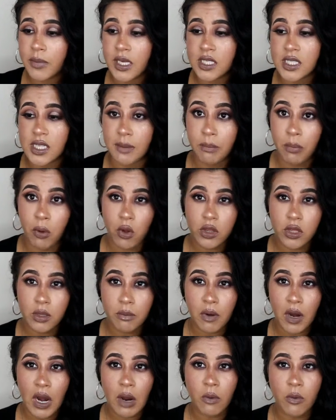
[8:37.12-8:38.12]
because I bought
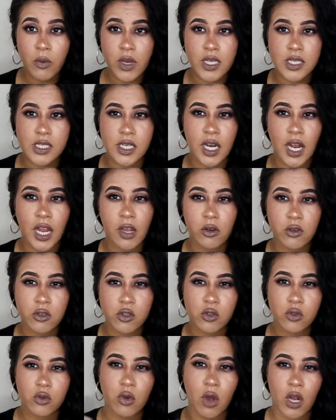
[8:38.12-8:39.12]
the Brow Wiz and I
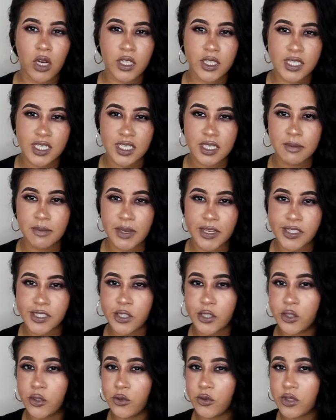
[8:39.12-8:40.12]
also on a daily
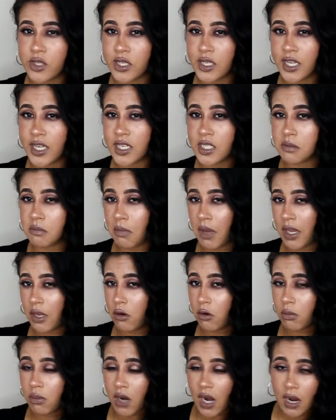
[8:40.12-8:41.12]
basis use a NYX
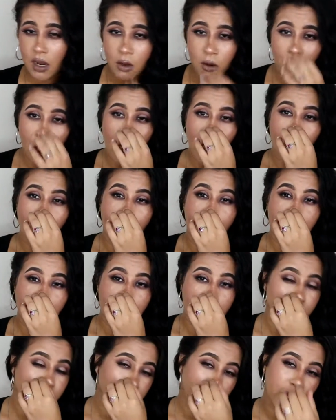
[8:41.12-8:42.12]
Micro Brow
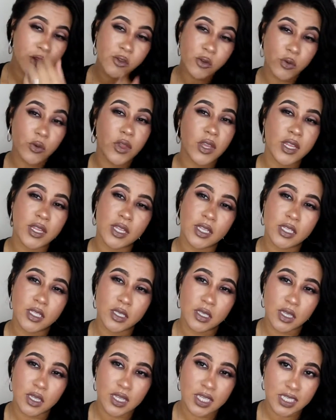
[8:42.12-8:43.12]
pencil, and I do think that
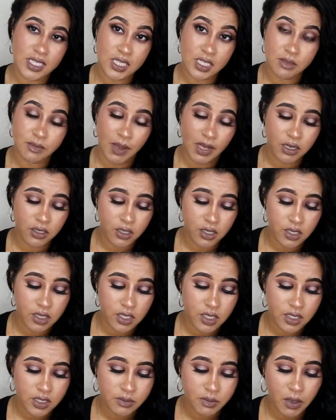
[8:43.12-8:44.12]
this is better
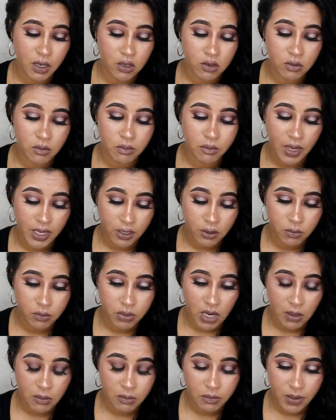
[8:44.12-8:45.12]
than NYX Micro
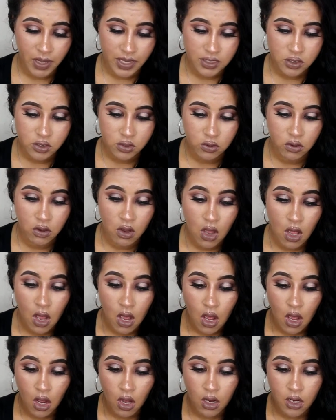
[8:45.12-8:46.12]
Brow pencil,
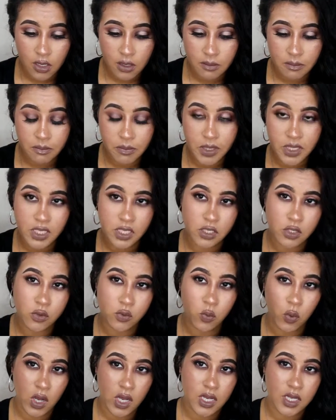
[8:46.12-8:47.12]
but
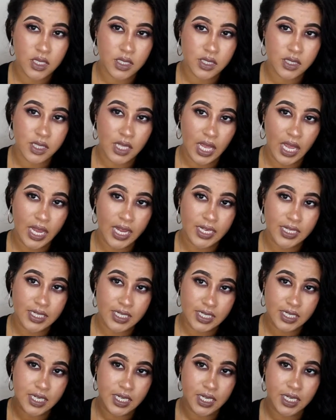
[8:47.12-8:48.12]
this was
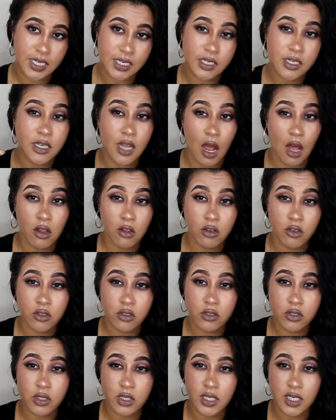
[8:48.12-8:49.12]

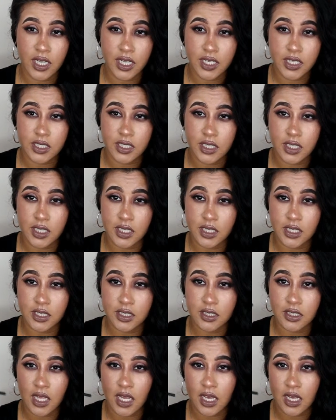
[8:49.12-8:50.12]
$18. The NYX
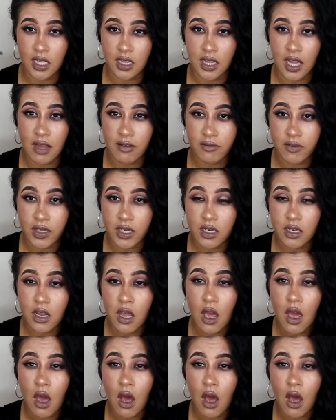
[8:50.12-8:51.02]
is like $11,